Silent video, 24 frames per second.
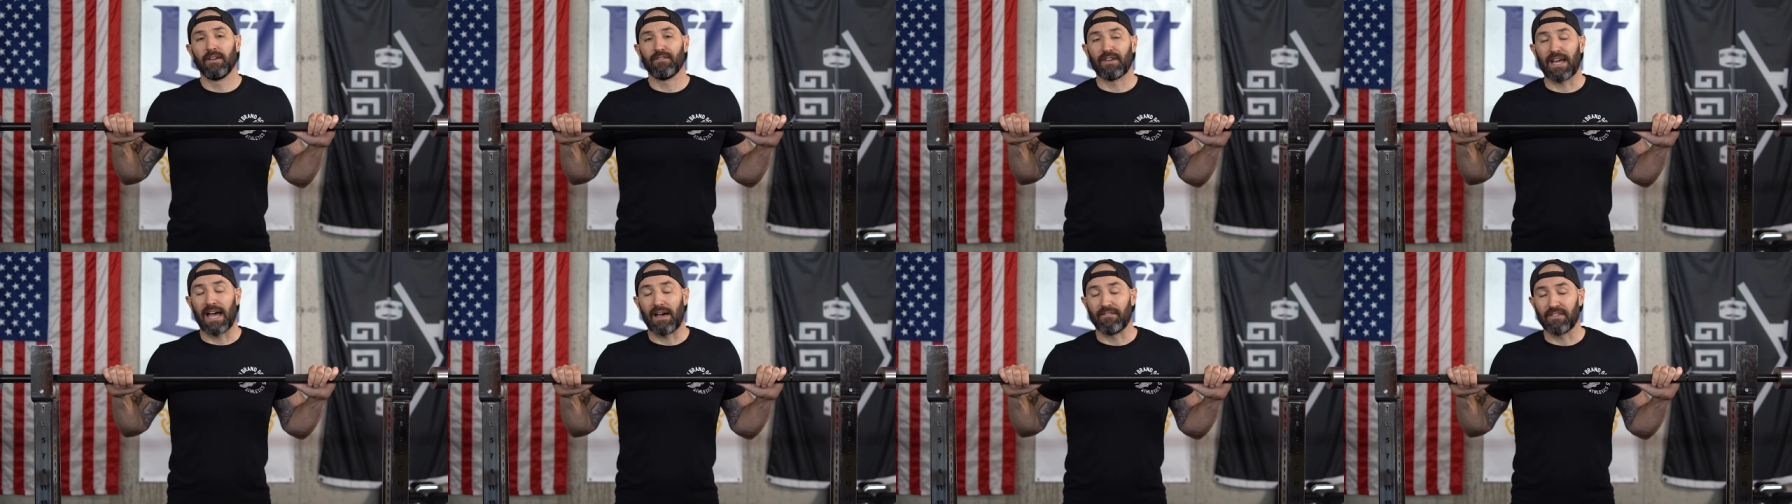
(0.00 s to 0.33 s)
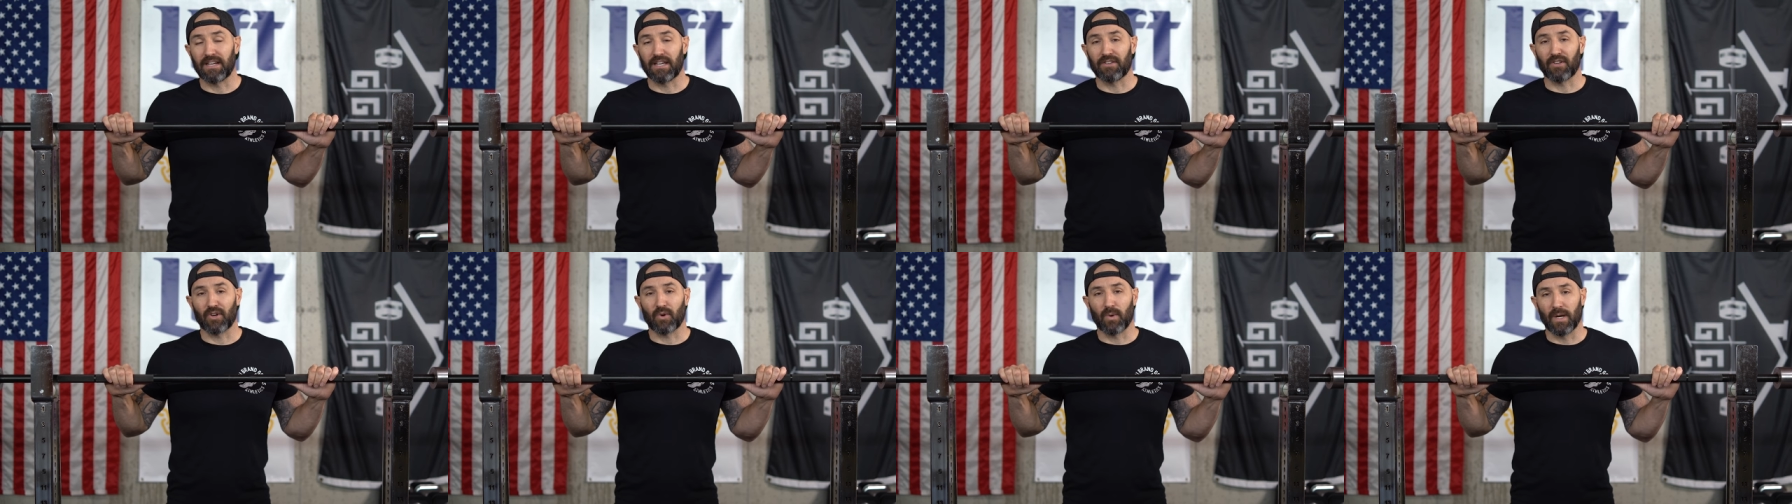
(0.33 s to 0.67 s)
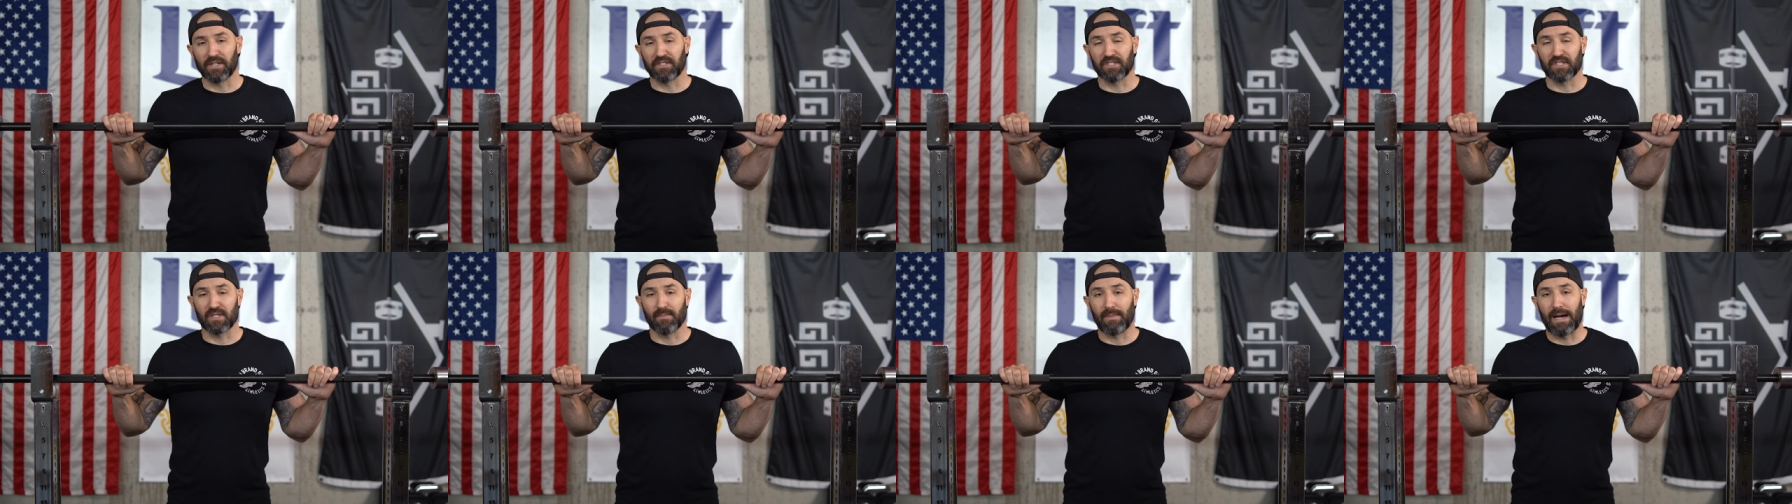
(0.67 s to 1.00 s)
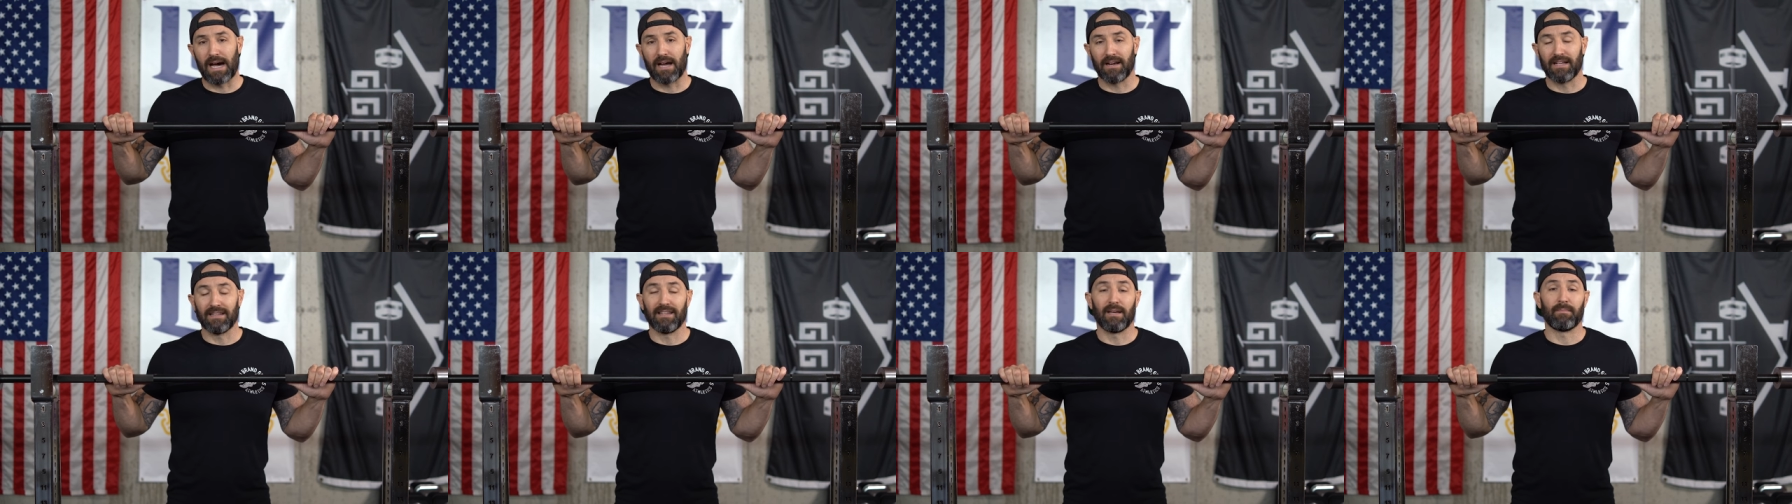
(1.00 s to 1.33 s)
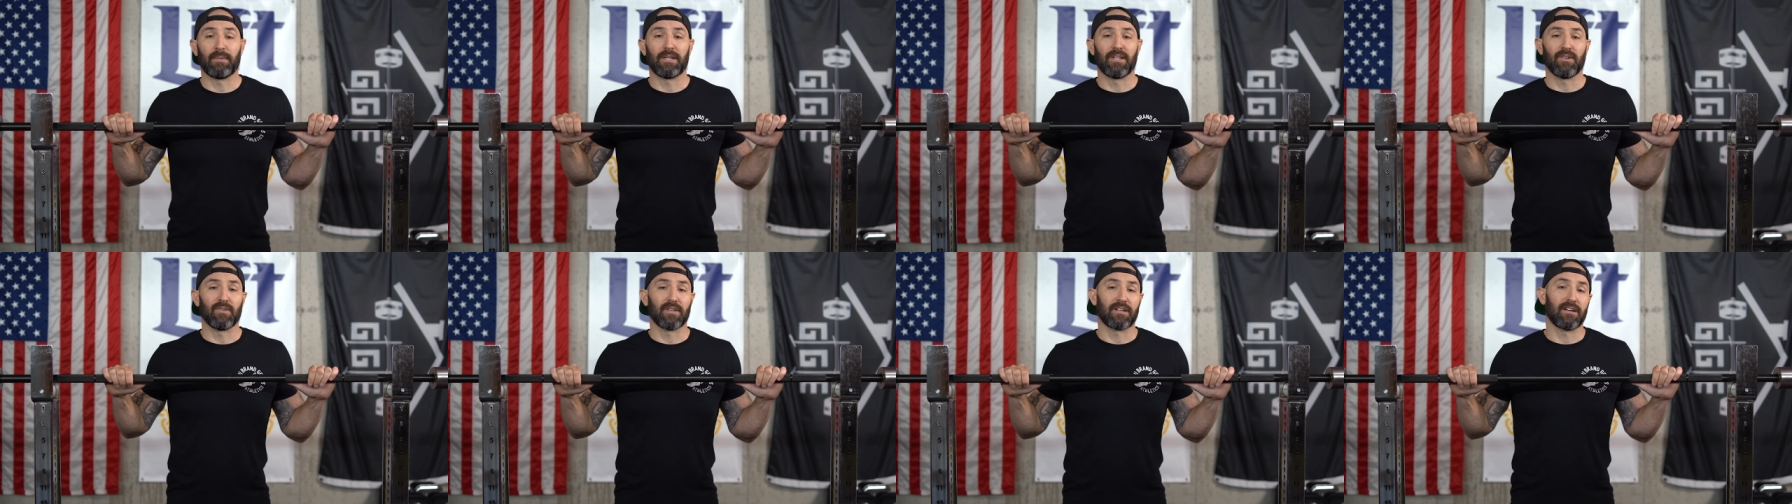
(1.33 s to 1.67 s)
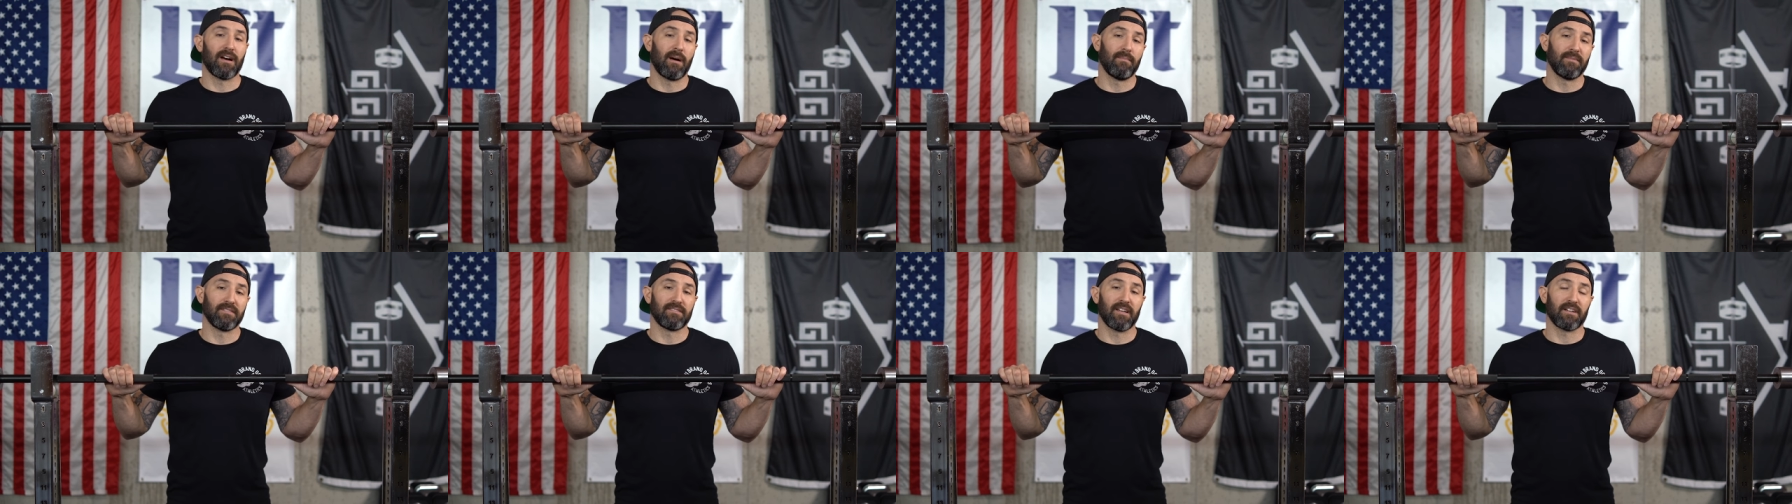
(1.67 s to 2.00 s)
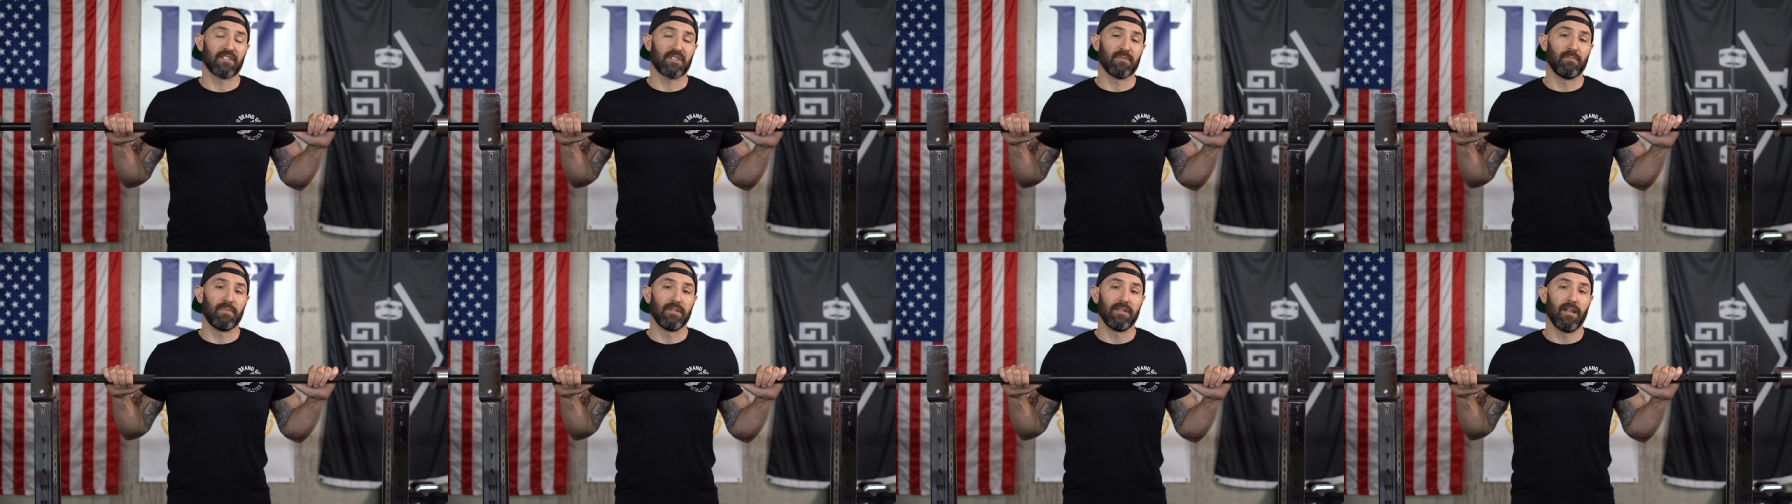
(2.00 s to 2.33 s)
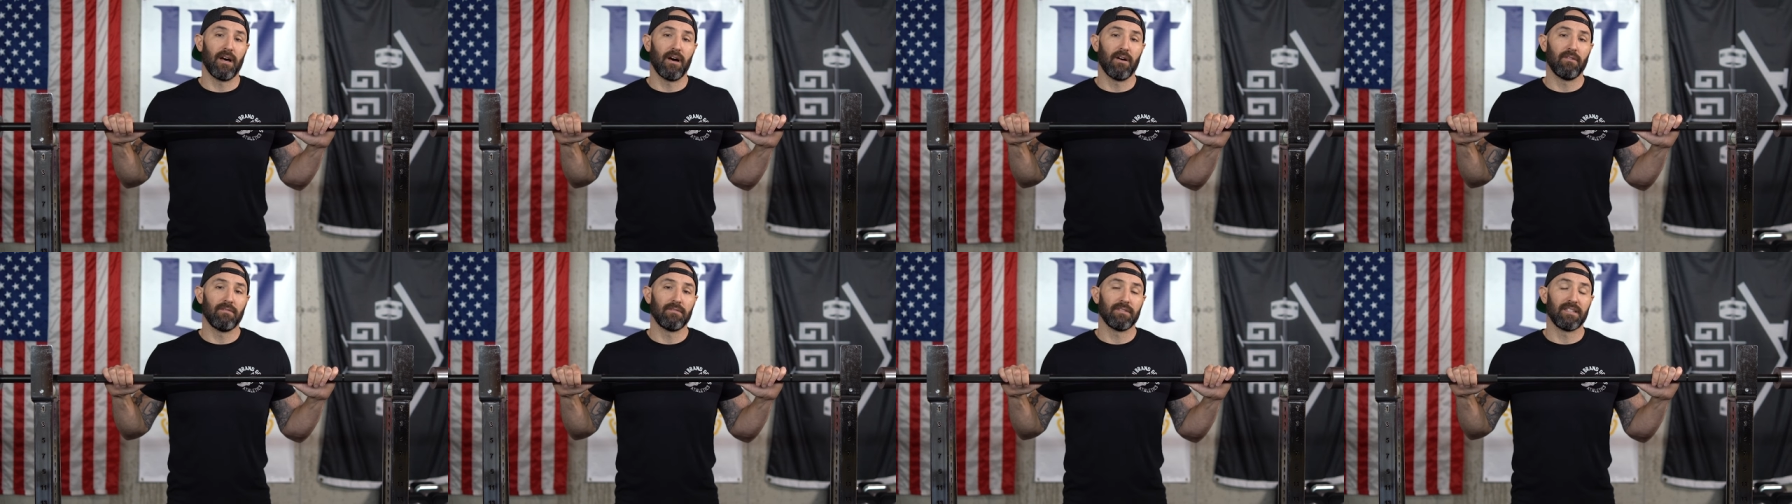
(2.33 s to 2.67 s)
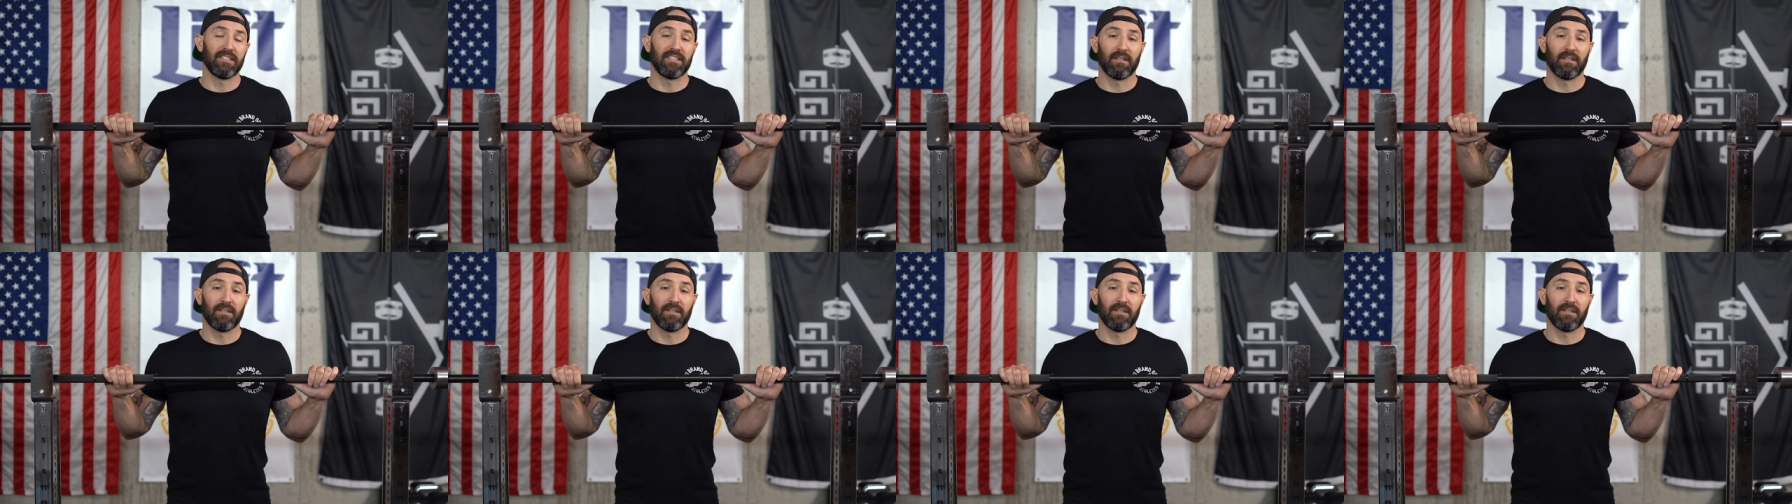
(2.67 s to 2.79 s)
If you have any other questions about it, let me know in the comment section below.